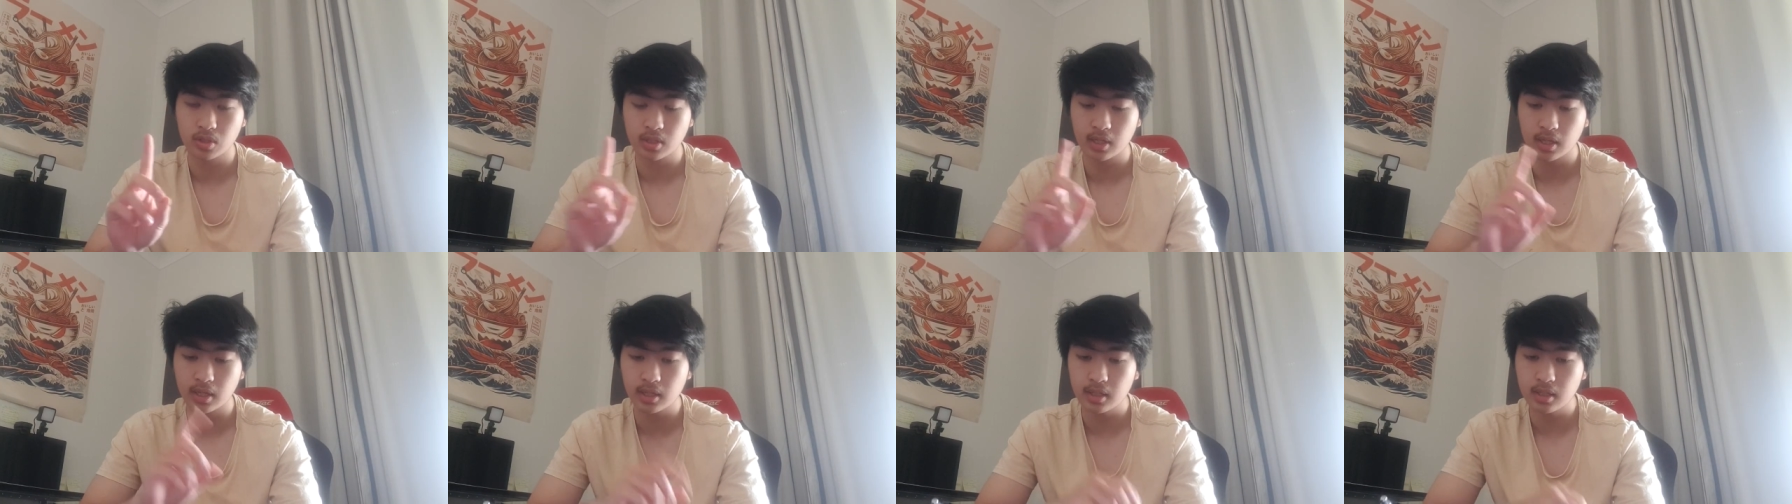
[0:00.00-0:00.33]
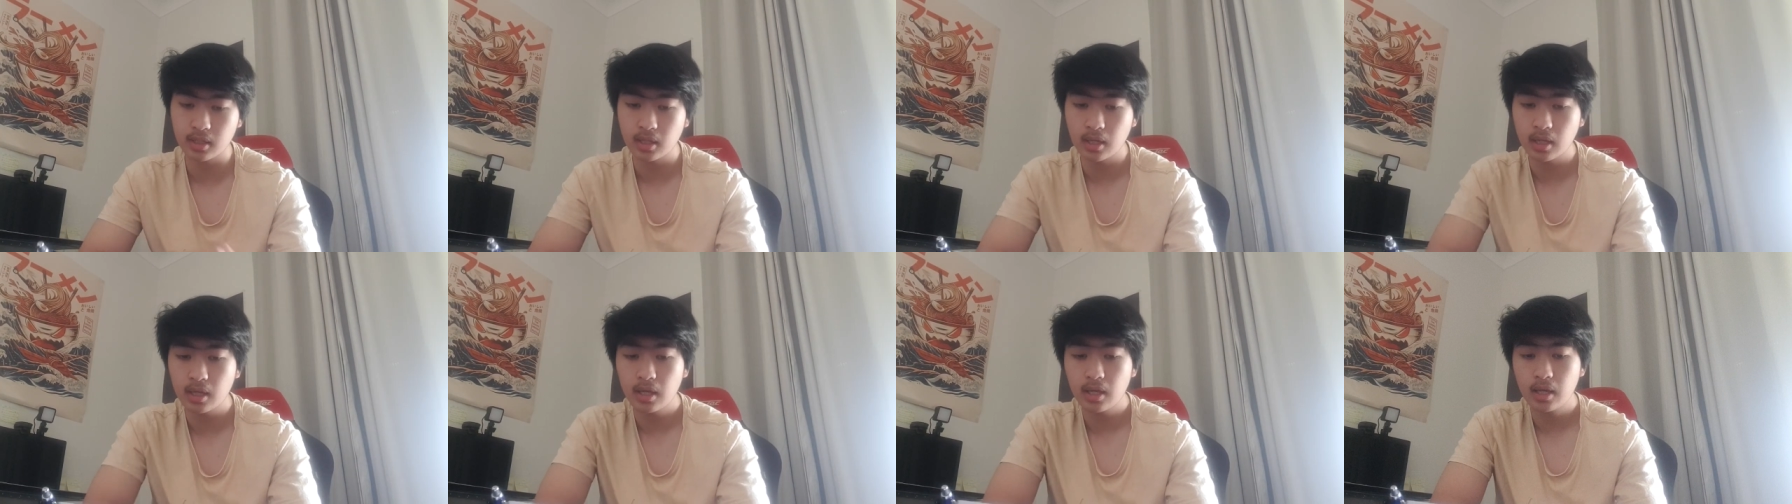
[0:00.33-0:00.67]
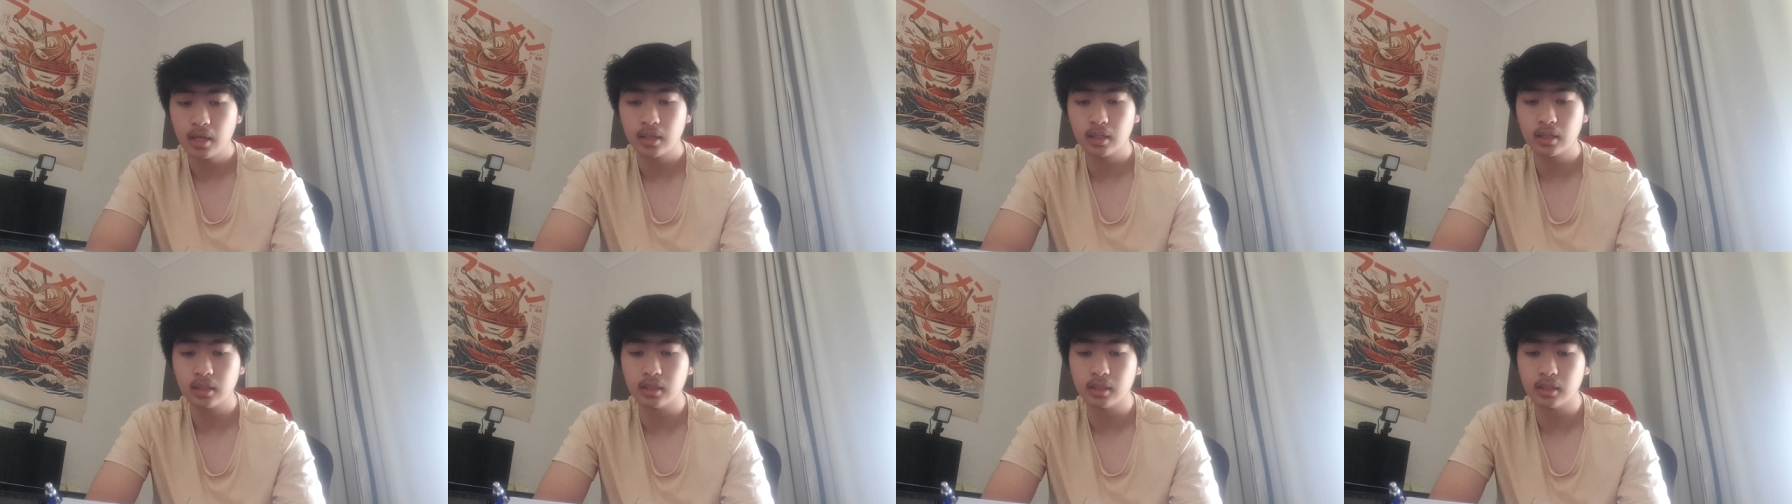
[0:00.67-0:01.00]
day
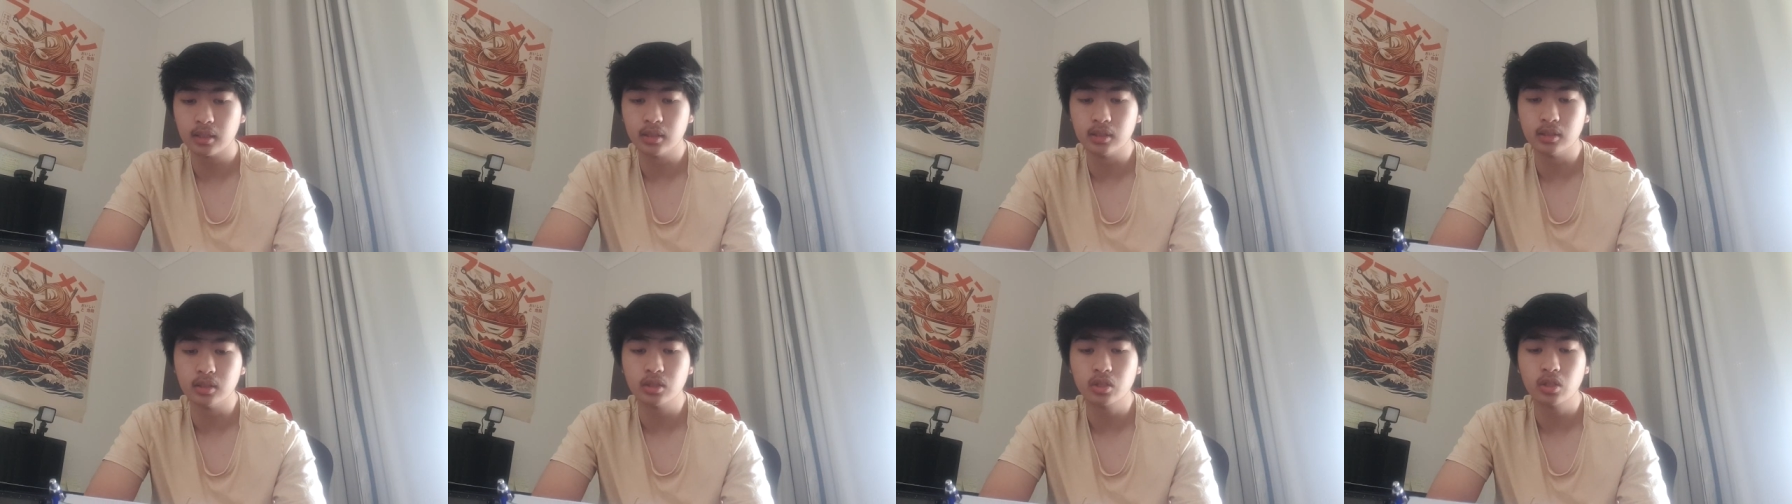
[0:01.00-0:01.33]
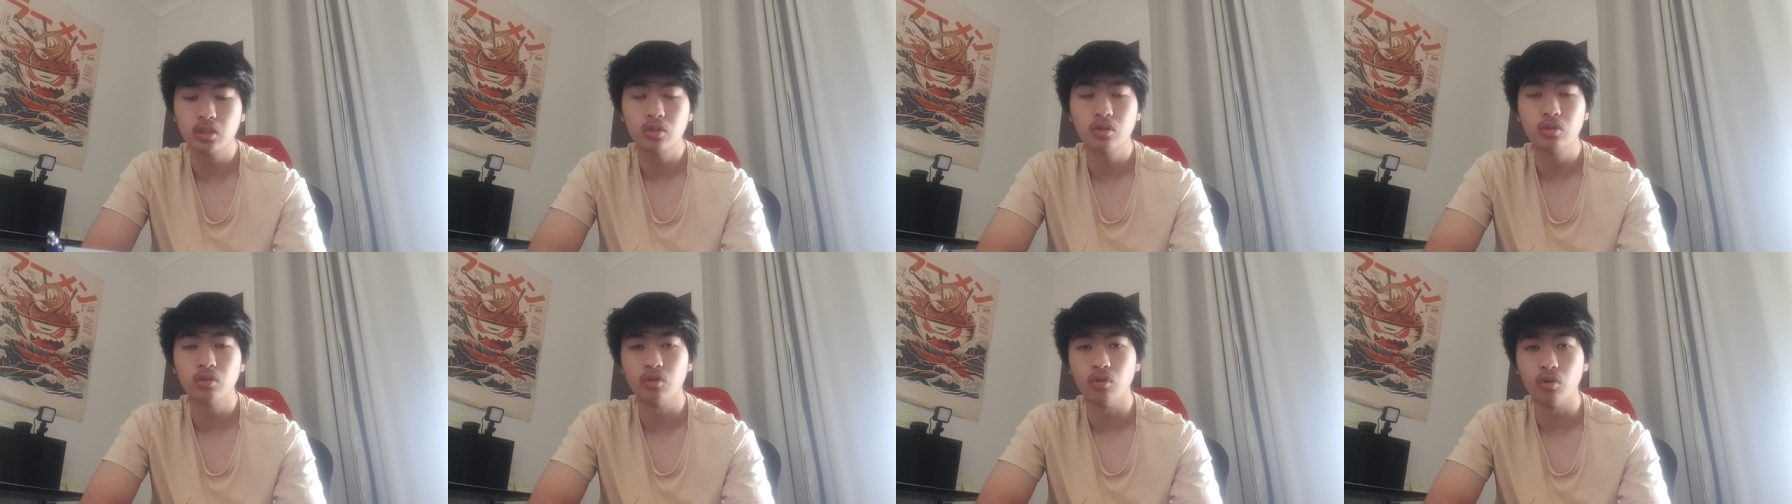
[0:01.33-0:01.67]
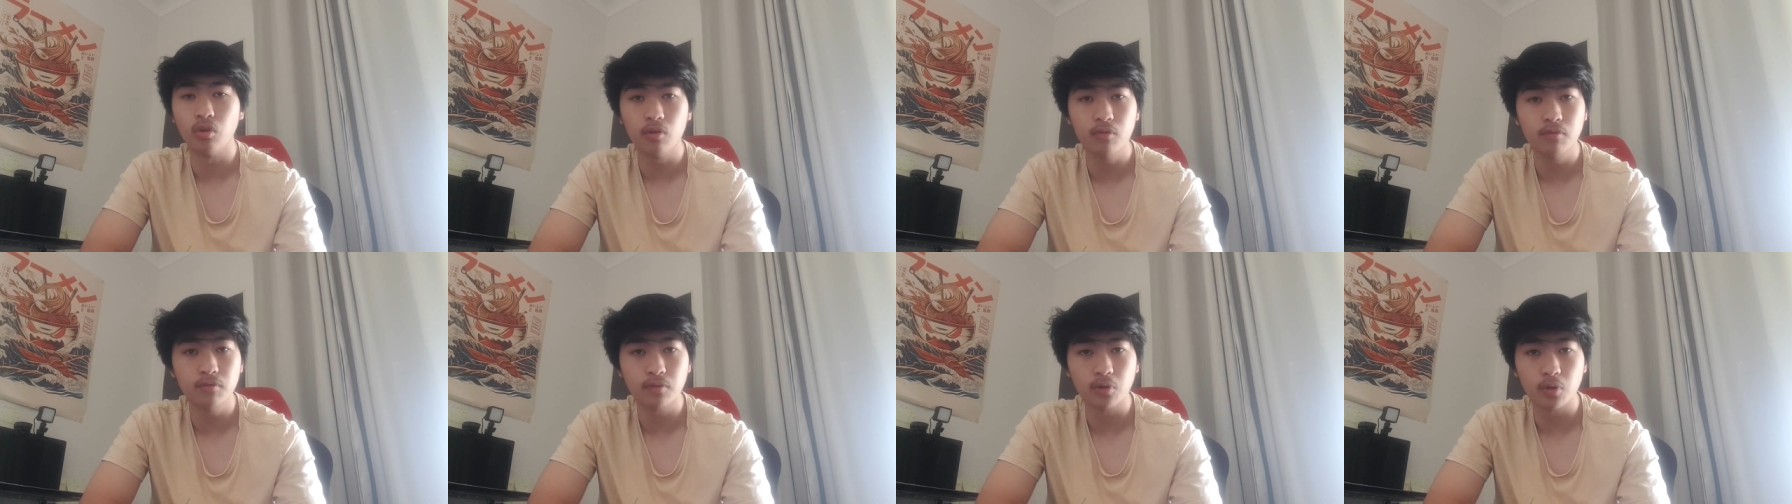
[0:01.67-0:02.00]
is
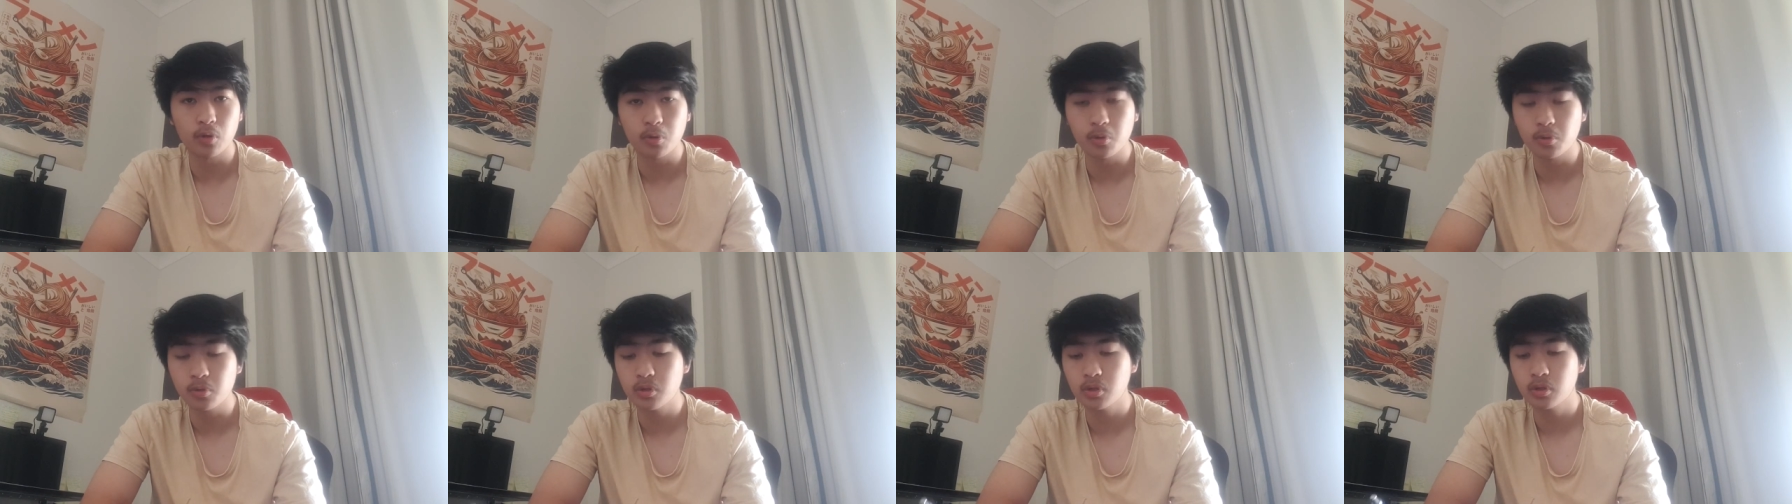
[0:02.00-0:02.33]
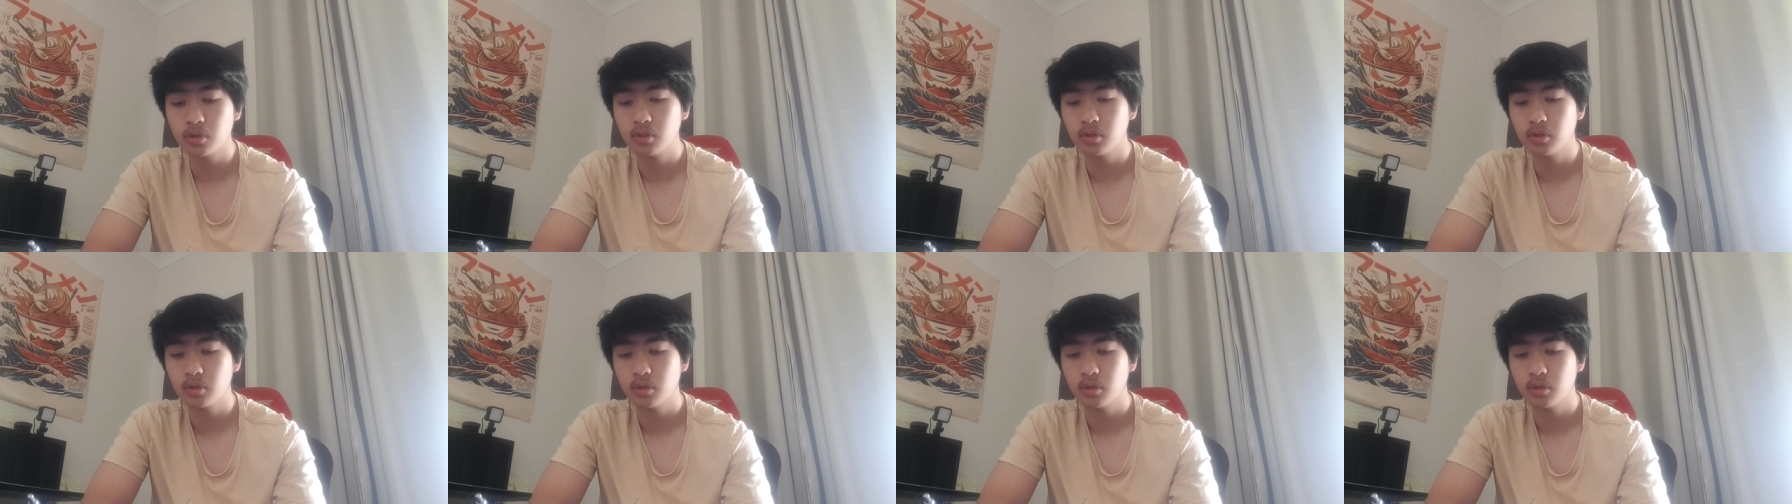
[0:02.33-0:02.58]
no phone,